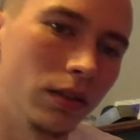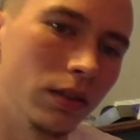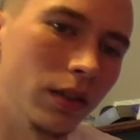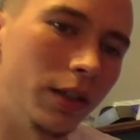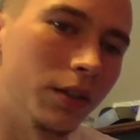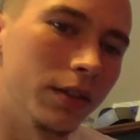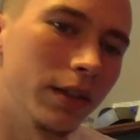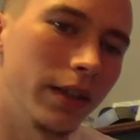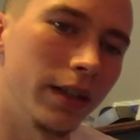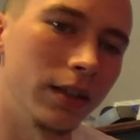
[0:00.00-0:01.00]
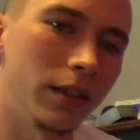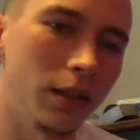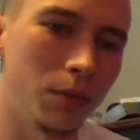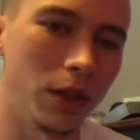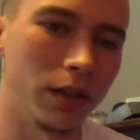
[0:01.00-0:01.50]
And you can see the LED
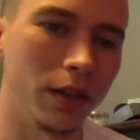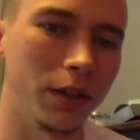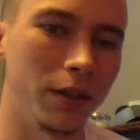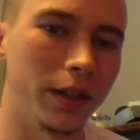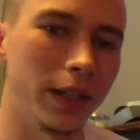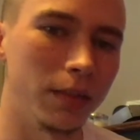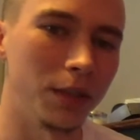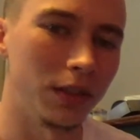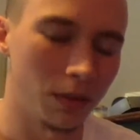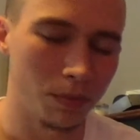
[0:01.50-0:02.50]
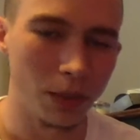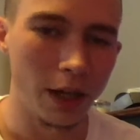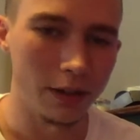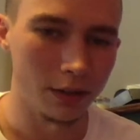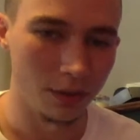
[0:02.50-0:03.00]
bar turning green. That means it's
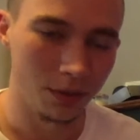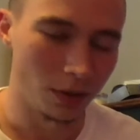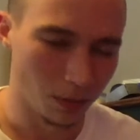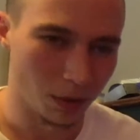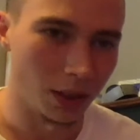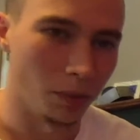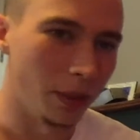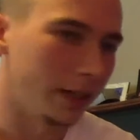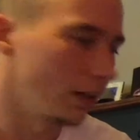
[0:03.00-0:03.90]
positive, so you're bringing it back